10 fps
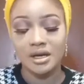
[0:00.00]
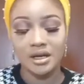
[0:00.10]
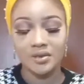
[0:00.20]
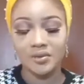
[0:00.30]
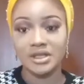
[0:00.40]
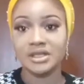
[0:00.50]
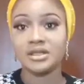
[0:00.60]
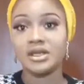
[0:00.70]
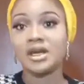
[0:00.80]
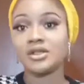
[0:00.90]
I read it and
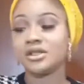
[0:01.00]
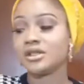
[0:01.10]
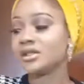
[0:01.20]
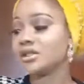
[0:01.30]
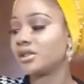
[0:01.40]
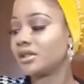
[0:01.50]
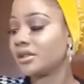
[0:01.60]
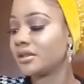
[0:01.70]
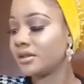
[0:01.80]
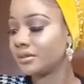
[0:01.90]
I actually enjoyed
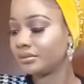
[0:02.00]
it.